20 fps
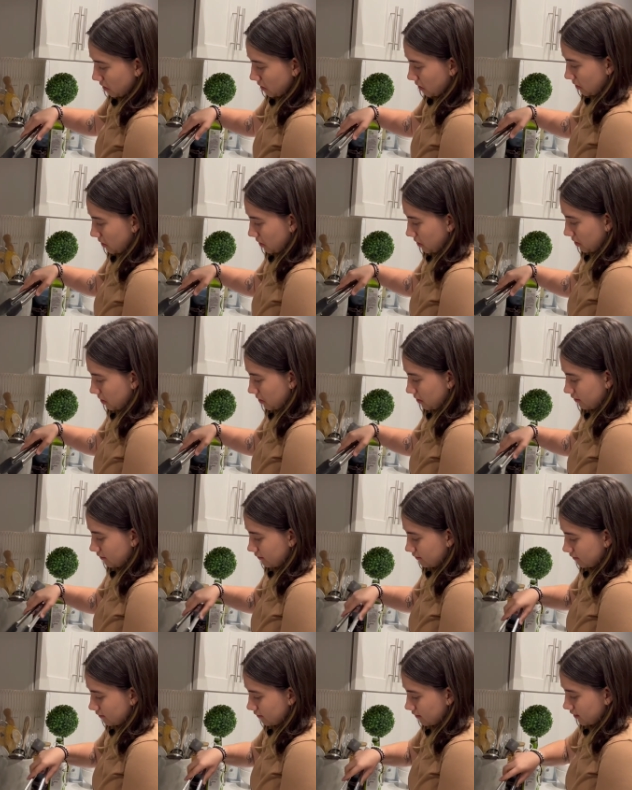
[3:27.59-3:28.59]
Oh,
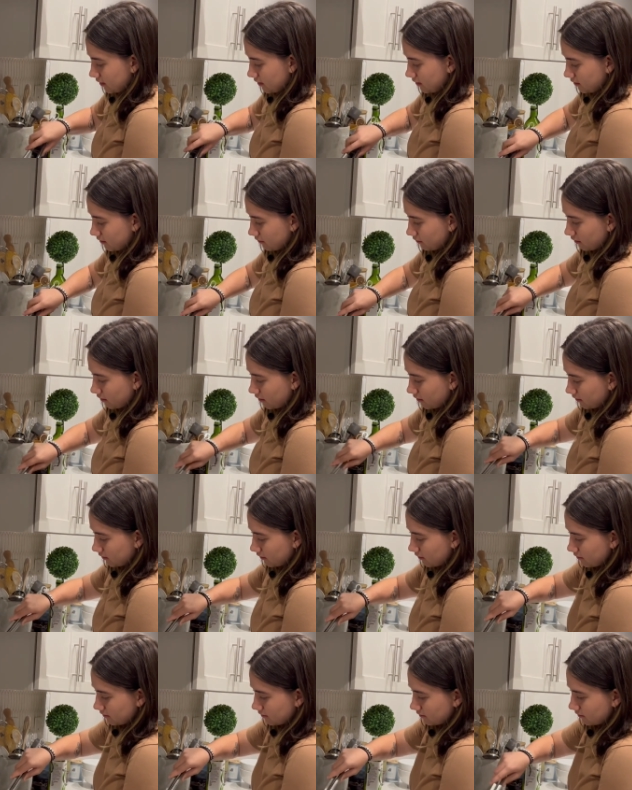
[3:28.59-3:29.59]
I did it
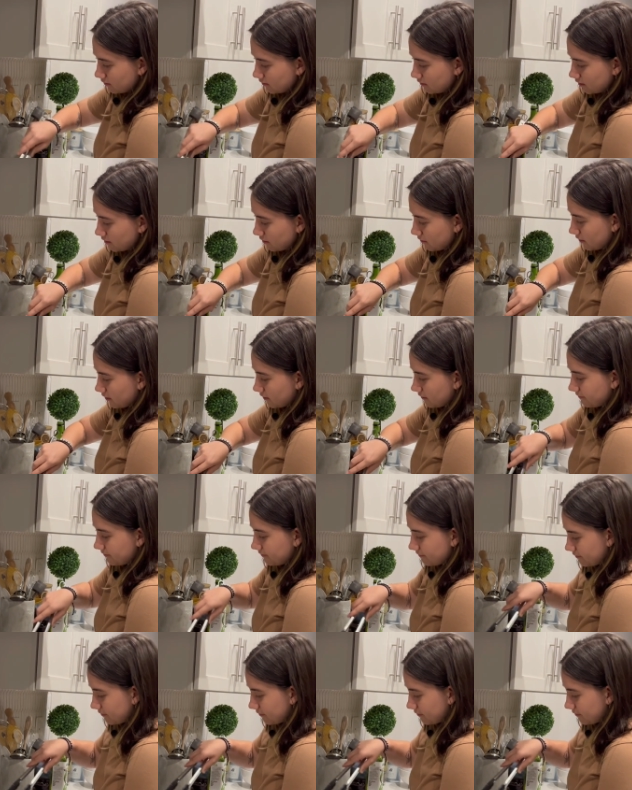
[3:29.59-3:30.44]
wrong. There we go.